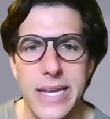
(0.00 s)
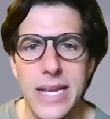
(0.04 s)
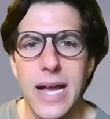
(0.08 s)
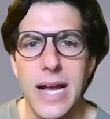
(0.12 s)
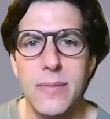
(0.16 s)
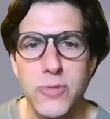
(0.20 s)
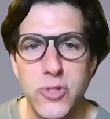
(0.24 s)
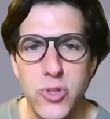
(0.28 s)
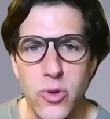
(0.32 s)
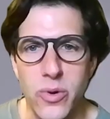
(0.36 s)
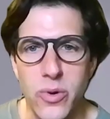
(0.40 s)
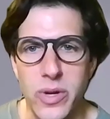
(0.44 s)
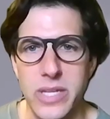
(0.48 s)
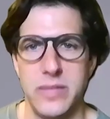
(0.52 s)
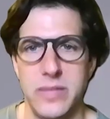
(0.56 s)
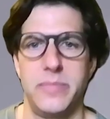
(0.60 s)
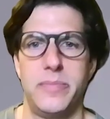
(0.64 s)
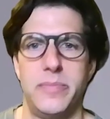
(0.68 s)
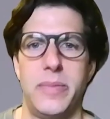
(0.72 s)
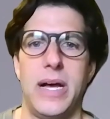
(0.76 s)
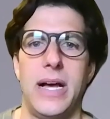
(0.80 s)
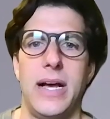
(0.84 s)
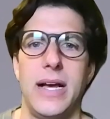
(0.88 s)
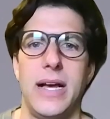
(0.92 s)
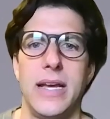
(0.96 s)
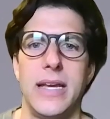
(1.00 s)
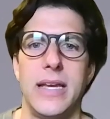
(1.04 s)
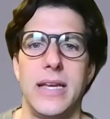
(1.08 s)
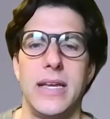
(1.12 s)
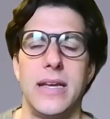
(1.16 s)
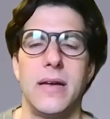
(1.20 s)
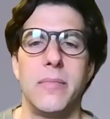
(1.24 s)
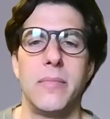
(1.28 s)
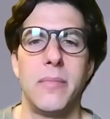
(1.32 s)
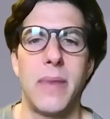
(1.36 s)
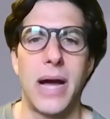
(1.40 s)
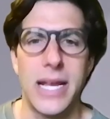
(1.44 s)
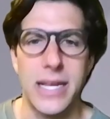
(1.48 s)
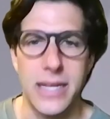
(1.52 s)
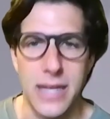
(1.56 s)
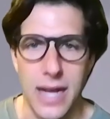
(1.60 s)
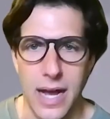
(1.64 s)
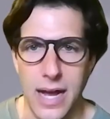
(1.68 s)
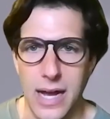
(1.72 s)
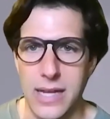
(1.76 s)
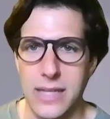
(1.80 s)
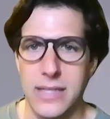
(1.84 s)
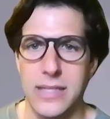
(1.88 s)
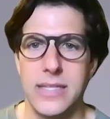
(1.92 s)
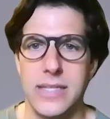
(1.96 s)
Today, I'm joined by
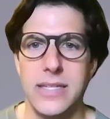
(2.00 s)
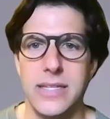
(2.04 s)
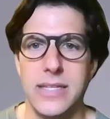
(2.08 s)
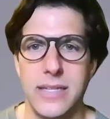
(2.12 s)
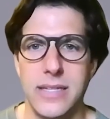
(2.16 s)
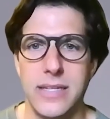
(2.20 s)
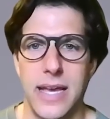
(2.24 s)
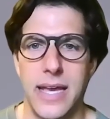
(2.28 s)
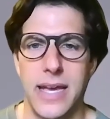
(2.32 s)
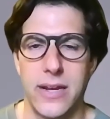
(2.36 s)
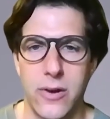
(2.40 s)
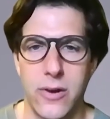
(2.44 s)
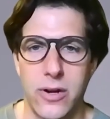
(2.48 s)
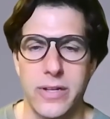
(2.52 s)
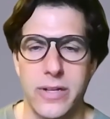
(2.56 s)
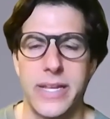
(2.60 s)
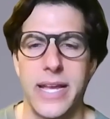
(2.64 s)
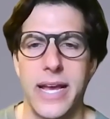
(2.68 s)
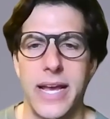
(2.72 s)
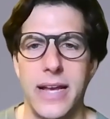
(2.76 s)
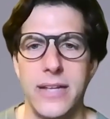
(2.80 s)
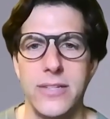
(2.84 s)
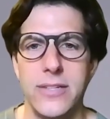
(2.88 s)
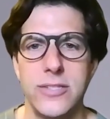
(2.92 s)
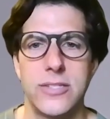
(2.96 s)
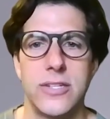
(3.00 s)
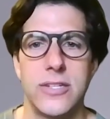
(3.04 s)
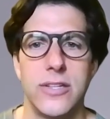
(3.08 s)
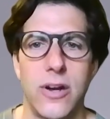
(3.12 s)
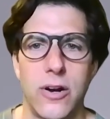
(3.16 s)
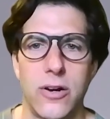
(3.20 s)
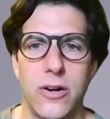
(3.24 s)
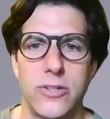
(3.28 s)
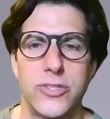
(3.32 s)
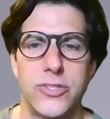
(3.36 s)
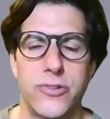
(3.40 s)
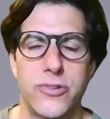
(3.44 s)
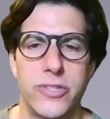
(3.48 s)
my colleague and our guest,